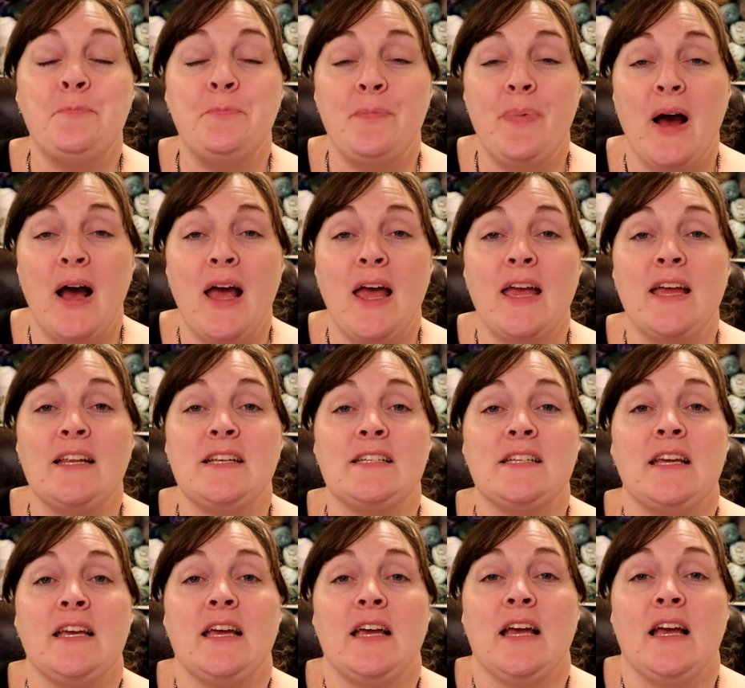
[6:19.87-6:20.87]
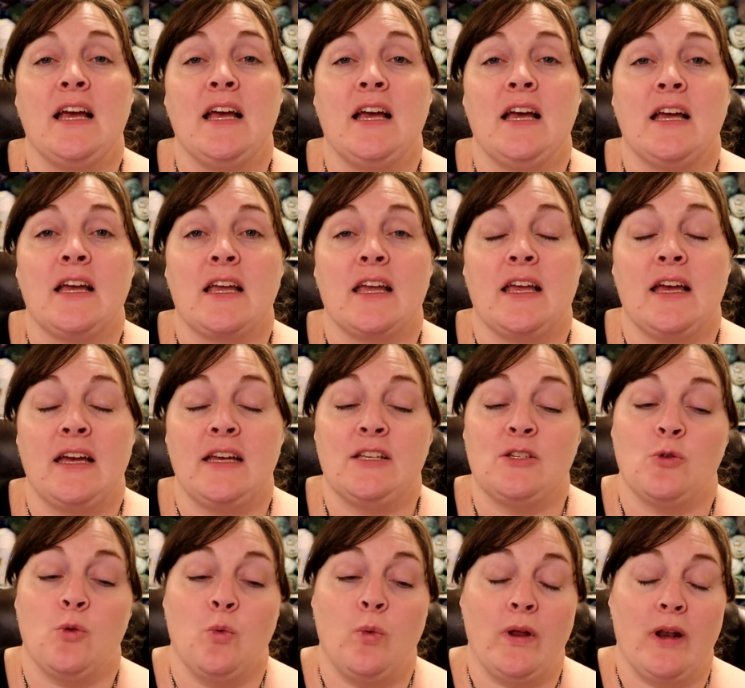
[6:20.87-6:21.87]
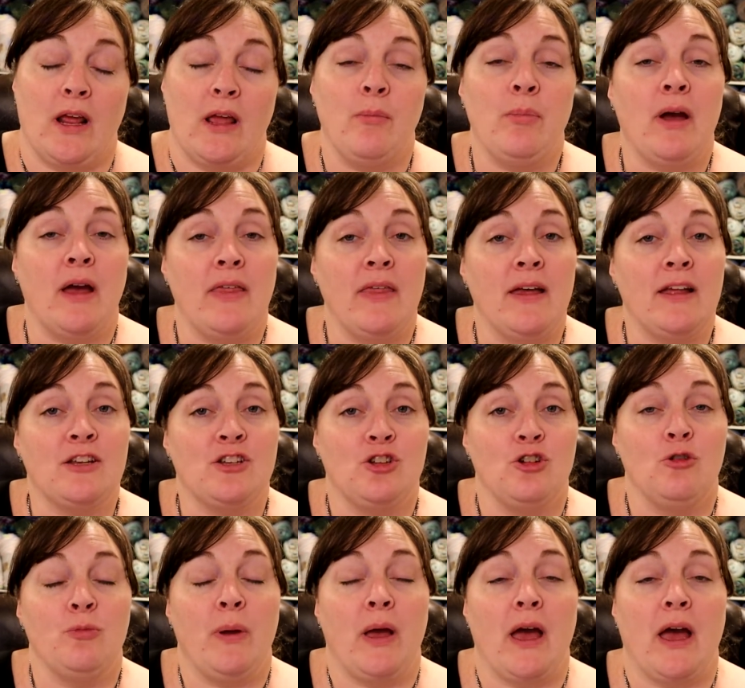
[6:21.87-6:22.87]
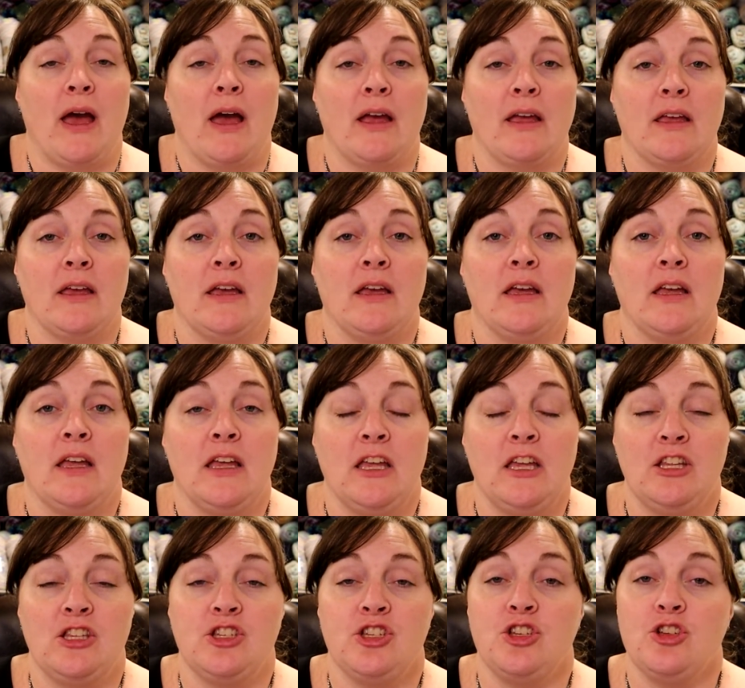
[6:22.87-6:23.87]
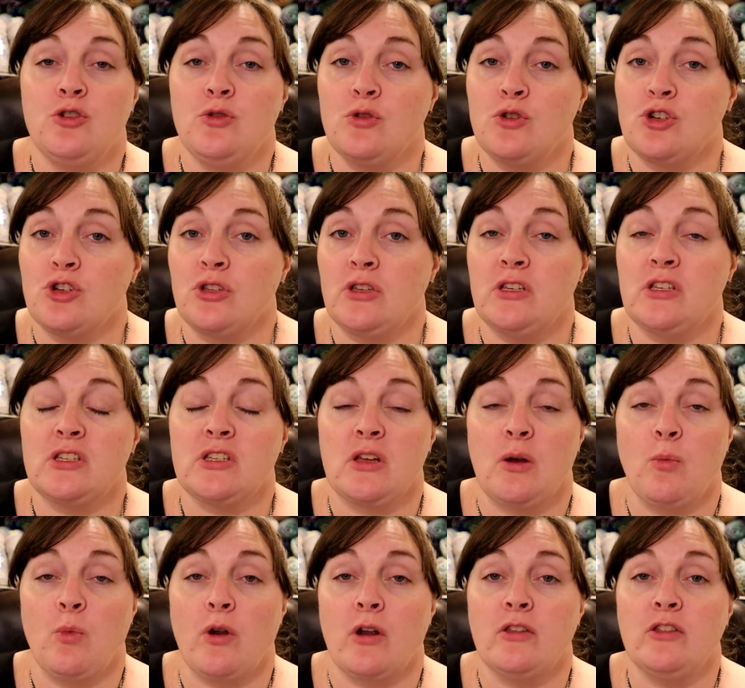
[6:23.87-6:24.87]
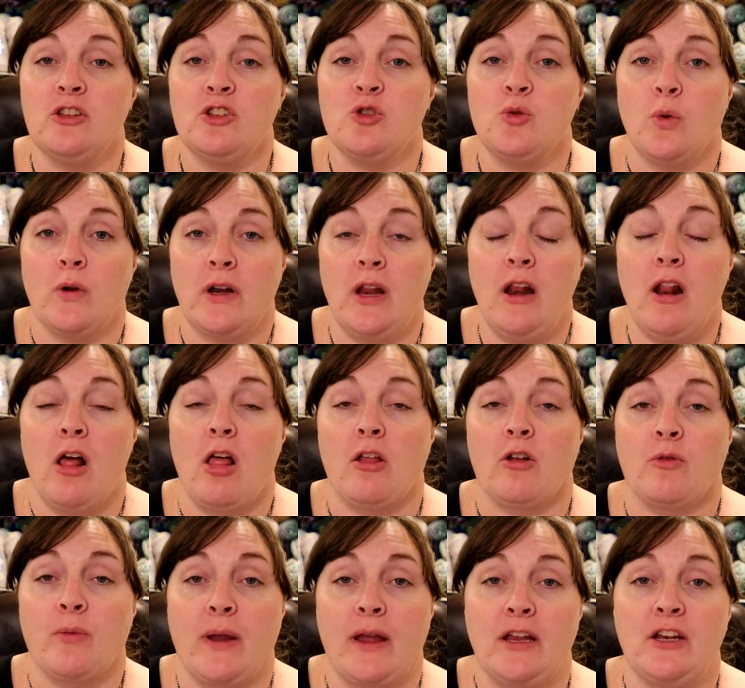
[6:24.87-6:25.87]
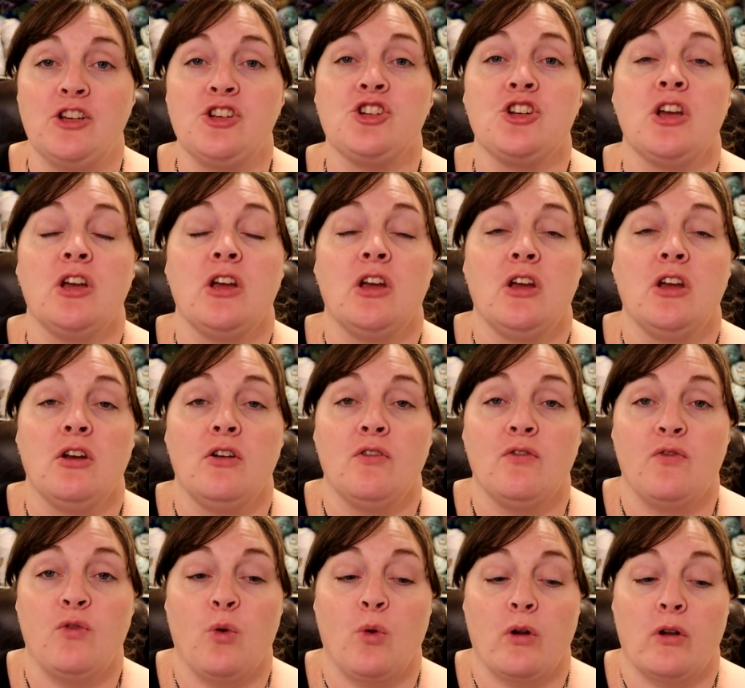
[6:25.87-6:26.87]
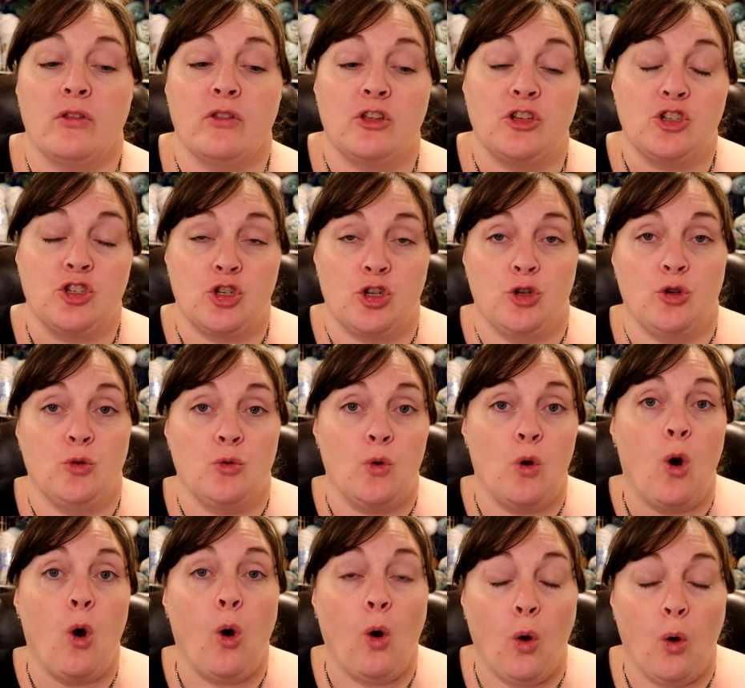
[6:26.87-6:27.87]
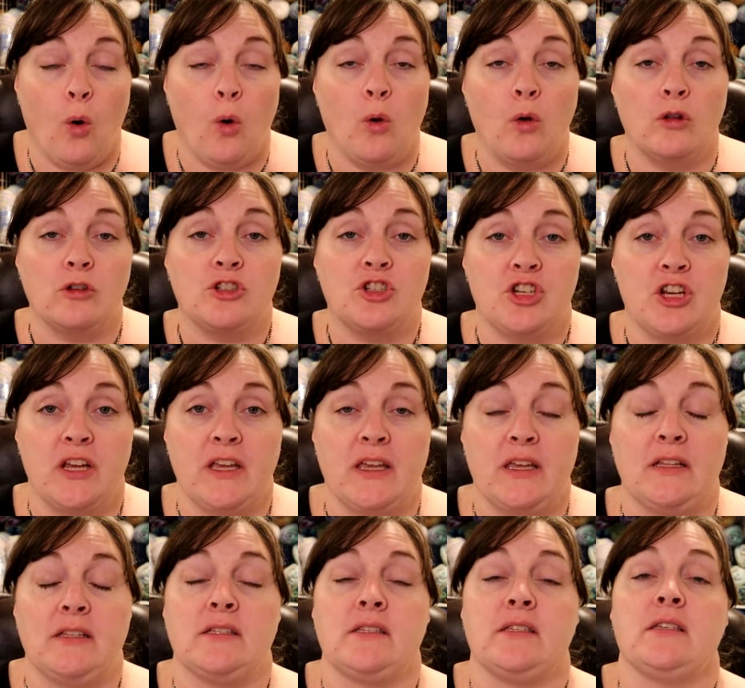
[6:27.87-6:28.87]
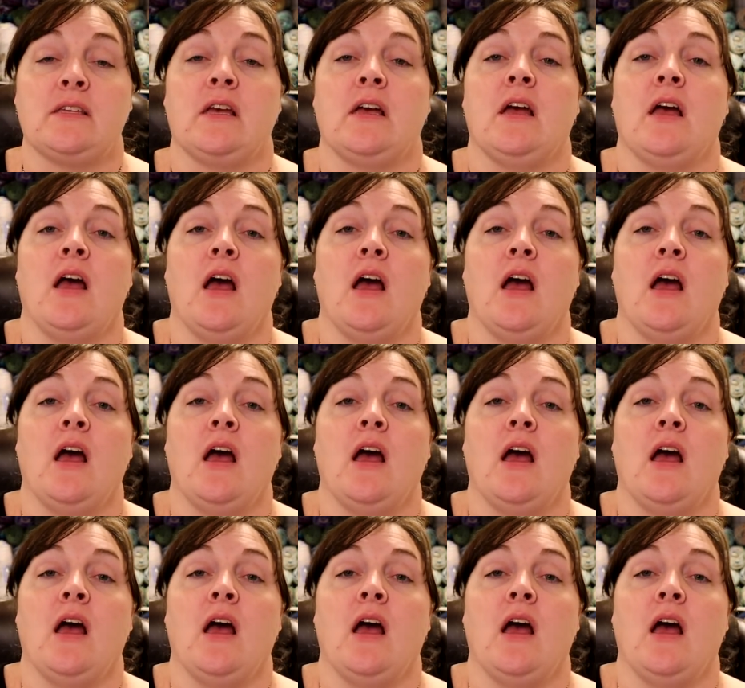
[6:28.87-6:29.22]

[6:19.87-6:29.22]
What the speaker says: But guys, when I buy that 2-pack, it's usually somewhere in the $20 range for the 2 whole chickens.